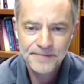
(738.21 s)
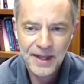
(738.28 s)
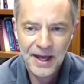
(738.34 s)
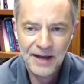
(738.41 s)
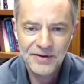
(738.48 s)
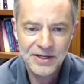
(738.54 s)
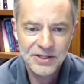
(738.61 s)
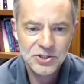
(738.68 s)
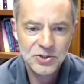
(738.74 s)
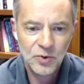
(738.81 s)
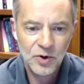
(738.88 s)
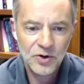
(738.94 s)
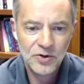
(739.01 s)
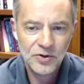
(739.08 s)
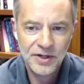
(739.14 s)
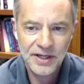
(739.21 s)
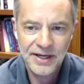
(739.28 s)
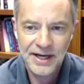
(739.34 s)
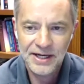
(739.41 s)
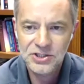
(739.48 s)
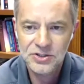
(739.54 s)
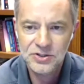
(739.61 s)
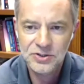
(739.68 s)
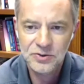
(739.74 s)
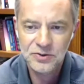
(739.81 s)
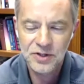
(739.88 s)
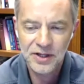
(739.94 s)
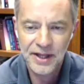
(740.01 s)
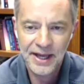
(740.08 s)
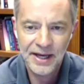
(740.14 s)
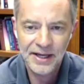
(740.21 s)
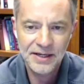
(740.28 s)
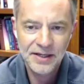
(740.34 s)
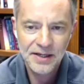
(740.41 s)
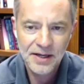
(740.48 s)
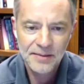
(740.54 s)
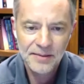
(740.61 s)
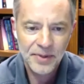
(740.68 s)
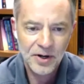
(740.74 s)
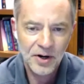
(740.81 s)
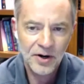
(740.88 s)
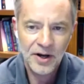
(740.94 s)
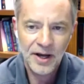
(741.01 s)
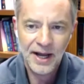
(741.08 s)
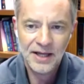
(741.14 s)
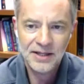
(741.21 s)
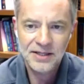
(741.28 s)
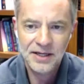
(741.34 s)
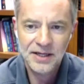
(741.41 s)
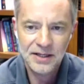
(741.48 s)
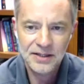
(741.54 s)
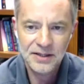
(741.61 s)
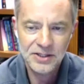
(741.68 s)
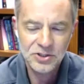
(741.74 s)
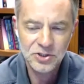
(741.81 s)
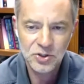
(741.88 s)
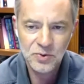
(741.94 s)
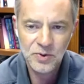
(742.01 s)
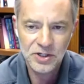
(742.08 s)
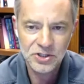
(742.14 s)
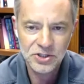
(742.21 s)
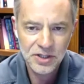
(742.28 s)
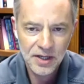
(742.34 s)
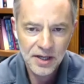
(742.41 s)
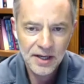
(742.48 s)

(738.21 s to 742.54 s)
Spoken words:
have a historical connection to the land but are not ethnically Jewish,